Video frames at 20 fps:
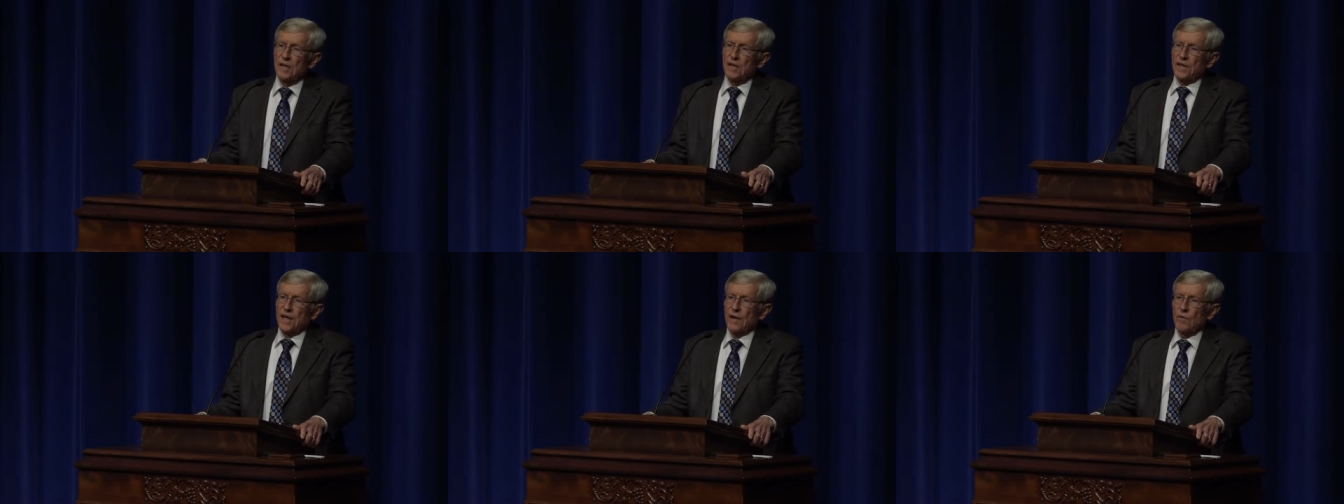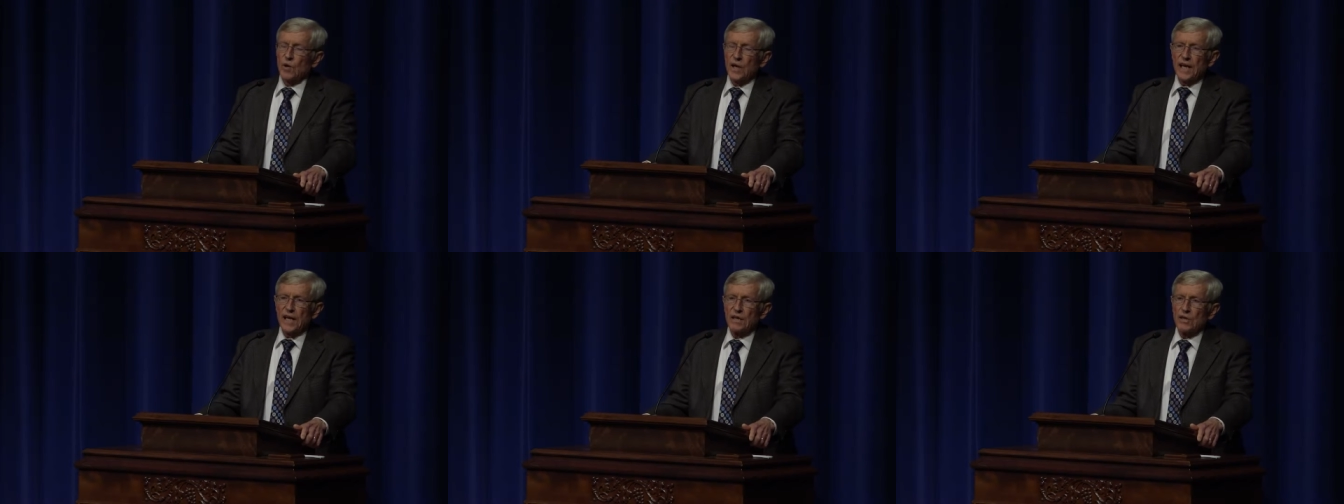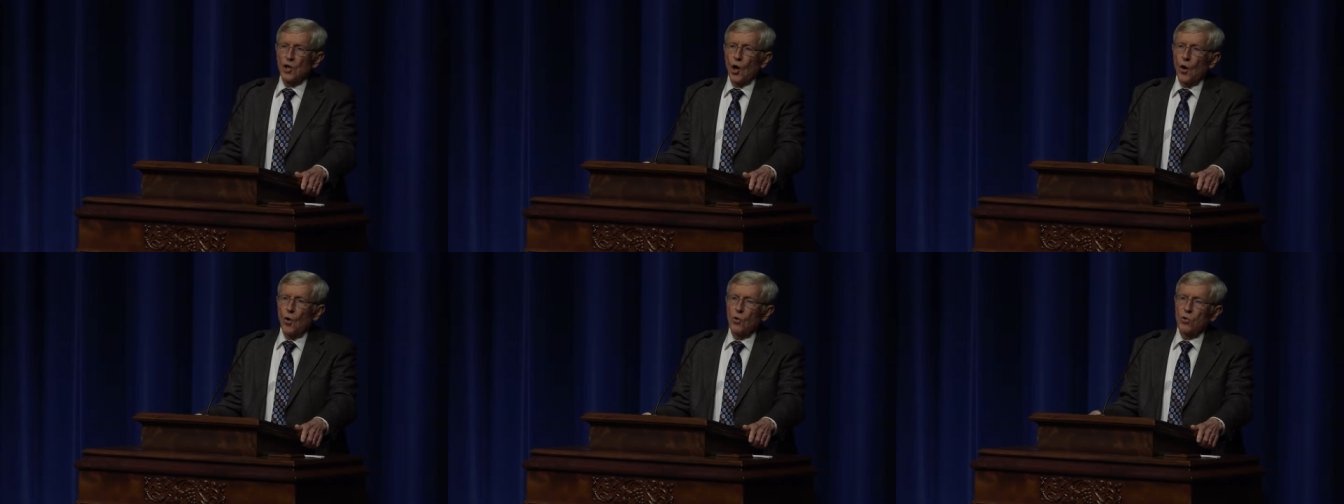they were
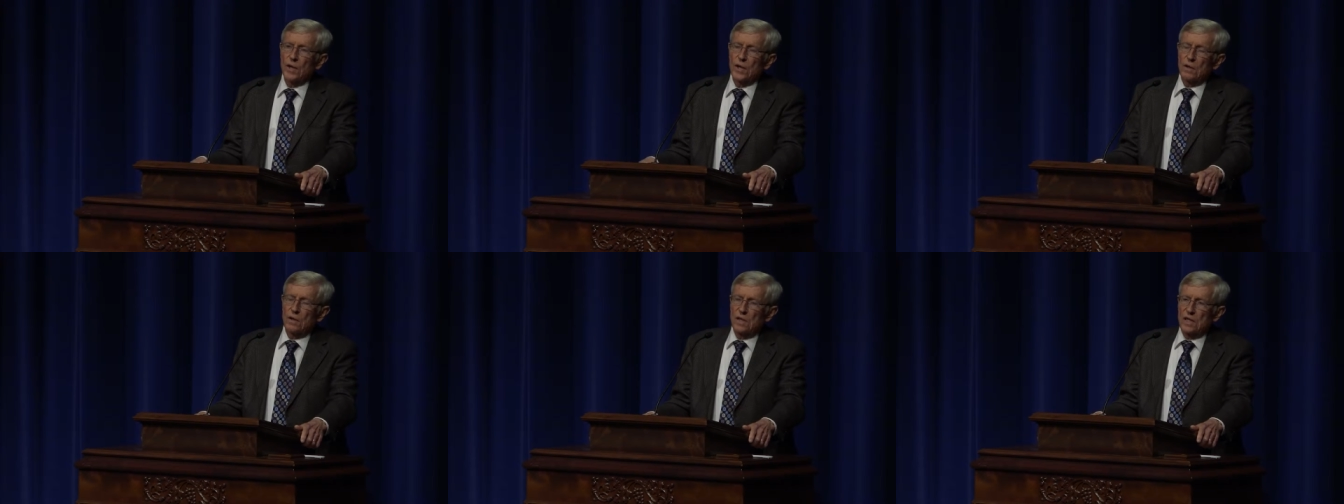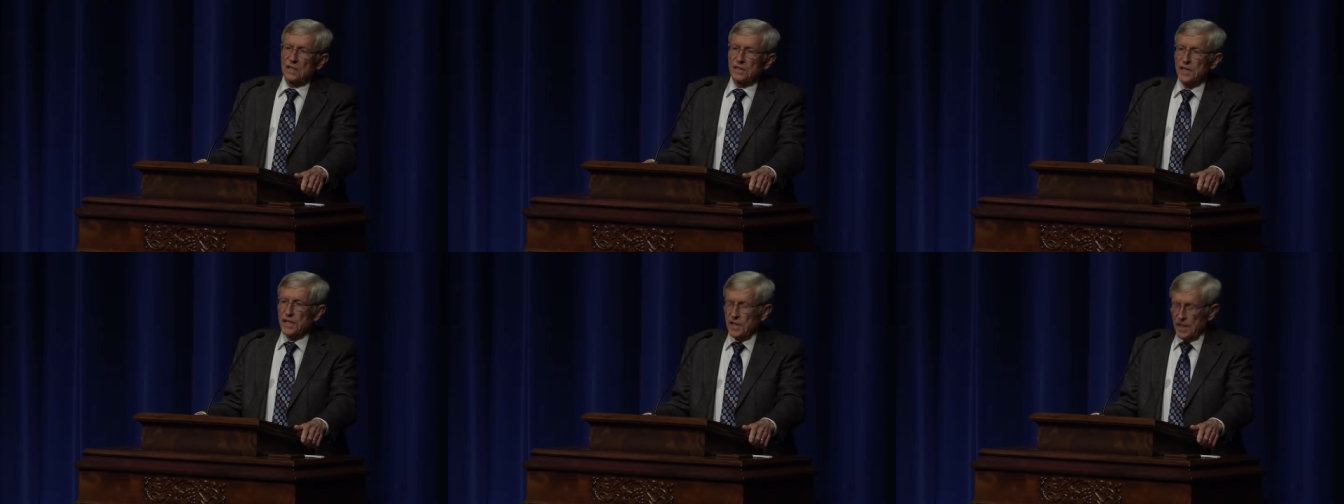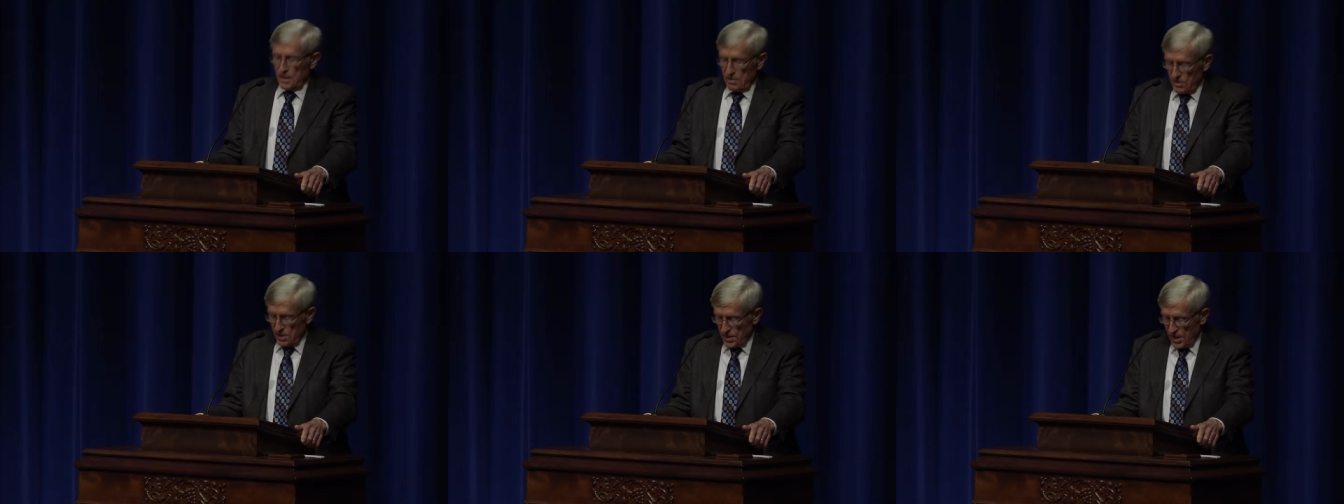getting older and
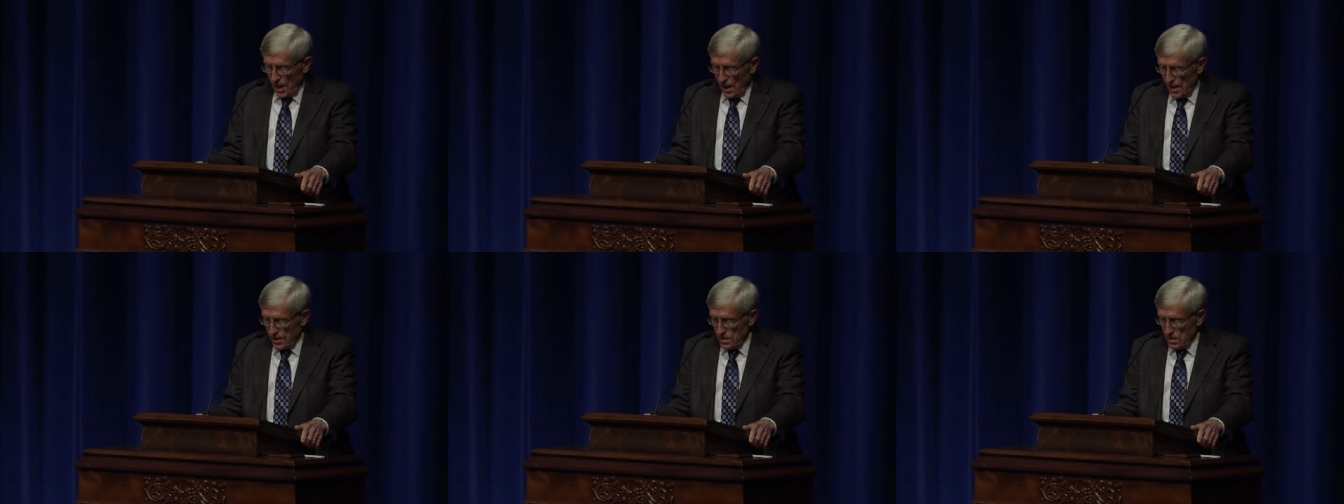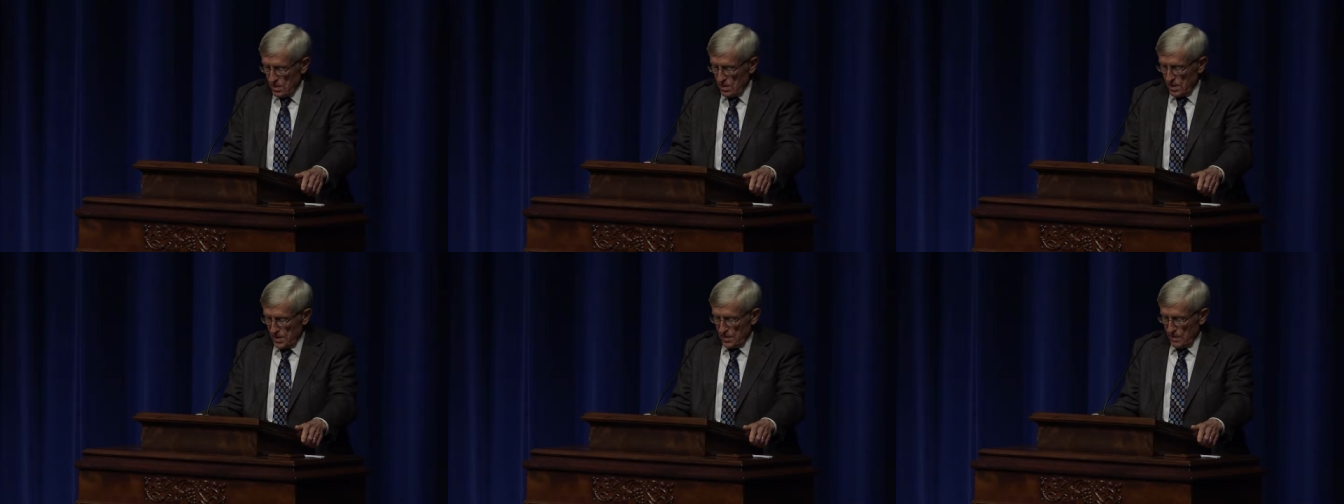getting tighter,